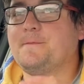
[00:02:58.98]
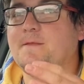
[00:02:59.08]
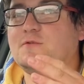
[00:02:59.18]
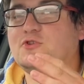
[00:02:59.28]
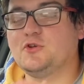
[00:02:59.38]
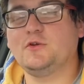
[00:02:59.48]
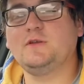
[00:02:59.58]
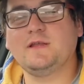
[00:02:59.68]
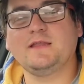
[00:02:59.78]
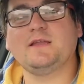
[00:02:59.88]

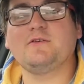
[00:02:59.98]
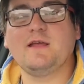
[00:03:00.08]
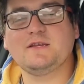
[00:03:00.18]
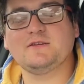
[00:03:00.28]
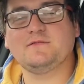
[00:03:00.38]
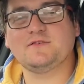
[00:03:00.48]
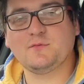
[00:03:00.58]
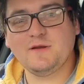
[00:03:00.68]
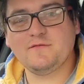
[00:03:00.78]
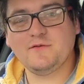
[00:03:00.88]
tuned in that direction of
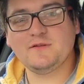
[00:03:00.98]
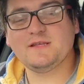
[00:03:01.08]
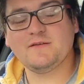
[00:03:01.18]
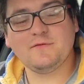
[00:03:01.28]
sweet foods that if we